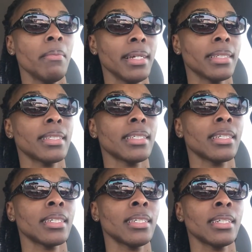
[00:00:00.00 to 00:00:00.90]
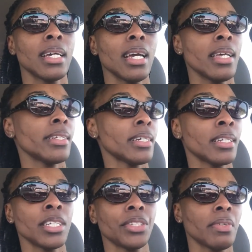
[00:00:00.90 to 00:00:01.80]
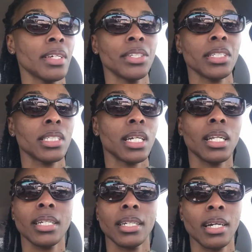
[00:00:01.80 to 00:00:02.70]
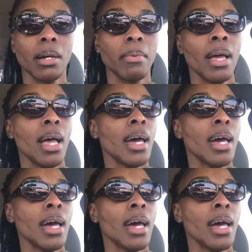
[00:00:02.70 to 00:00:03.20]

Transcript: paint the ceiling, and then it's really just cleaning up.